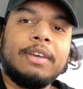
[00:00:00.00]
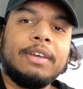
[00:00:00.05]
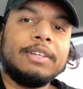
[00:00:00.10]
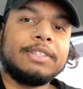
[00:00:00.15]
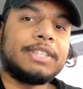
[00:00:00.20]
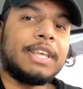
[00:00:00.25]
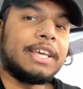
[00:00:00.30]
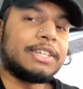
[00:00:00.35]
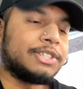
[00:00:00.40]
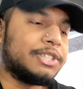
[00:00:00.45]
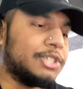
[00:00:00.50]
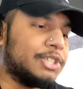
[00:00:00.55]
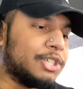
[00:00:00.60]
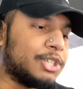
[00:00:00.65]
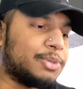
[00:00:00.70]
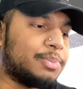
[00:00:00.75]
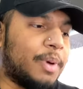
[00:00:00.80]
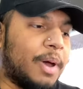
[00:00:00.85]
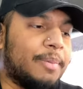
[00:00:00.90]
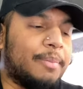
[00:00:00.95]
It's actually
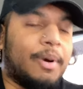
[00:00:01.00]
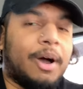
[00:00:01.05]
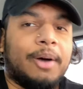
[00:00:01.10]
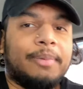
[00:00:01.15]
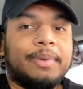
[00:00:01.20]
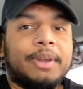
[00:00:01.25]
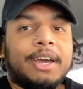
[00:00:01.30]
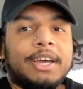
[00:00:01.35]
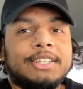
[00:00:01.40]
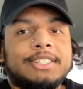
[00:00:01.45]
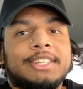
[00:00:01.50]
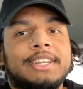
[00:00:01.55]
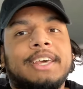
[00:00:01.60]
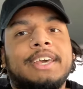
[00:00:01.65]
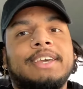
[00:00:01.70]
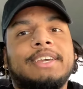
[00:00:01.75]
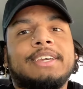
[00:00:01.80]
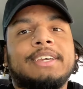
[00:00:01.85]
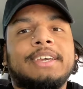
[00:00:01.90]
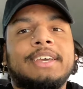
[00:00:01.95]
just my mom and I
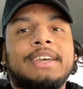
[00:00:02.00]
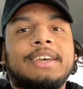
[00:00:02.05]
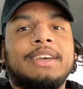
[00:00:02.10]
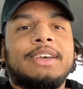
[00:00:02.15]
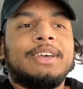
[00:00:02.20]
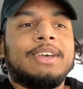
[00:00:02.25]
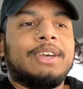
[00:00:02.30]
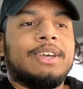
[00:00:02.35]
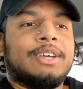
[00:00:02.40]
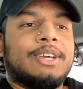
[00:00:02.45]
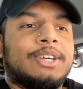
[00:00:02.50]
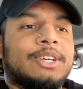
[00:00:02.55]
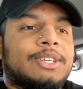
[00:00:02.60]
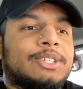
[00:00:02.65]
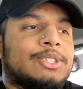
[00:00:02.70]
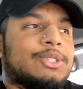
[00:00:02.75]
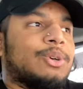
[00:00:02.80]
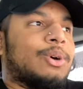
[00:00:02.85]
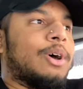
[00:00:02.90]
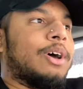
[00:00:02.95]
today.
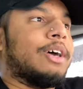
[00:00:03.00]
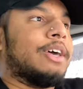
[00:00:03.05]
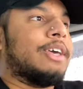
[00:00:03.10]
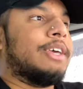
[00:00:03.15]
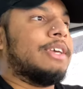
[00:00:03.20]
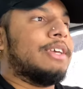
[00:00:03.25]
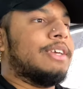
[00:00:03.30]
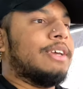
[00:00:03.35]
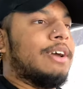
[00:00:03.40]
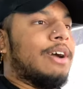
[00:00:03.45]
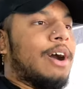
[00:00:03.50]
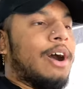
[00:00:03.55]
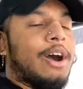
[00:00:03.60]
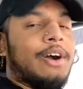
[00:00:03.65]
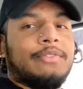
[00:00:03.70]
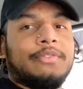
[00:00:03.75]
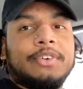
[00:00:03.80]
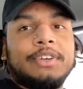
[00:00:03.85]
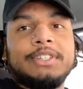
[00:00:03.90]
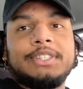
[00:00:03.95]
So I
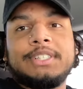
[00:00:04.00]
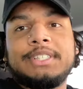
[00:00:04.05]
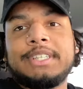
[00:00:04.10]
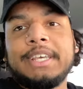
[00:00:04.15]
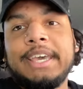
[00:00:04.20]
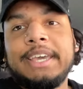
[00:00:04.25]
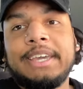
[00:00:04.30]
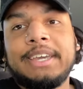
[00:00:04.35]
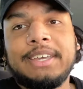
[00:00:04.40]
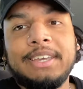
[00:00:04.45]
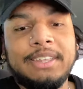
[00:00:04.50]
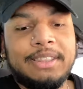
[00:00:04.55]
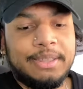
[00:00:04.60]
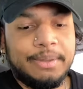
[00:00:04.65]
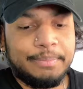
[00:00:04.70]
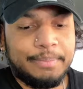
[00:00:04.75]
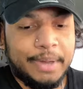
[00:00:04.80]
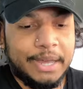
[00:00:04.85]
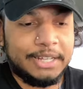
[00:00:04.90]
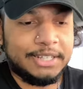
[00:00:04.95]
offered to take
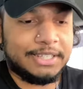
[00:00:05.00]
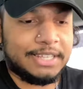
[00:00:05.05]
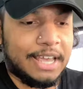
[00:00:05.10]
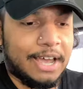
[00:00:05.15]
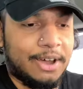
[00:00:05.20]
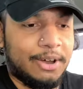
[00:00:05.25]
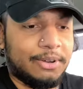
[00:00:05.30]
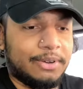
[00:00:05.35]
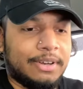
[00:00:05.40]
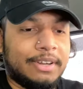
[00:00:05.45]
the Benz out.